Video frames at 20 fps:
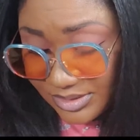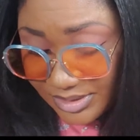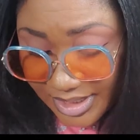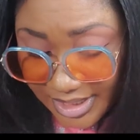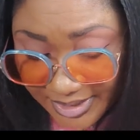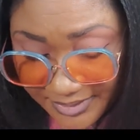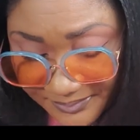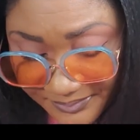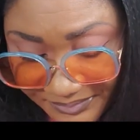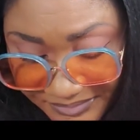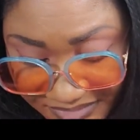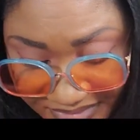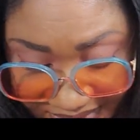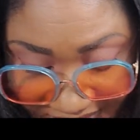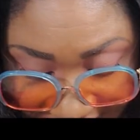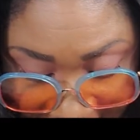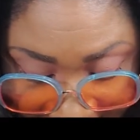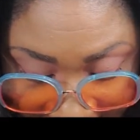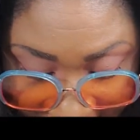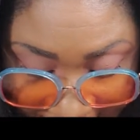Okay.
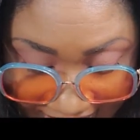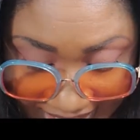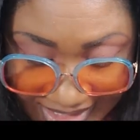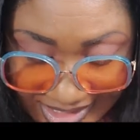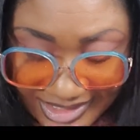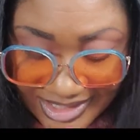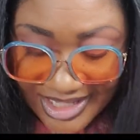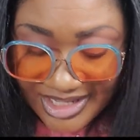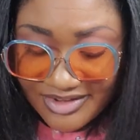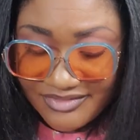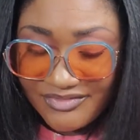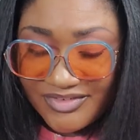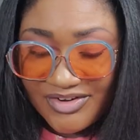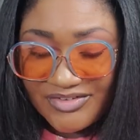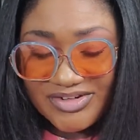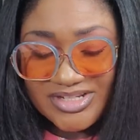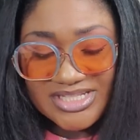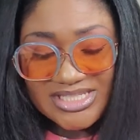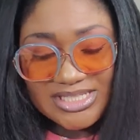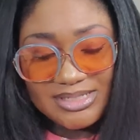And like
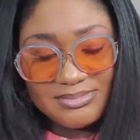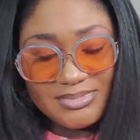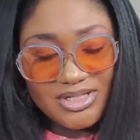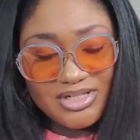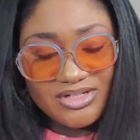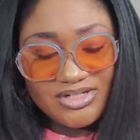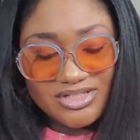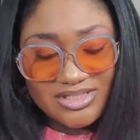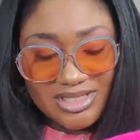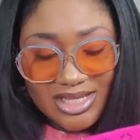very similar,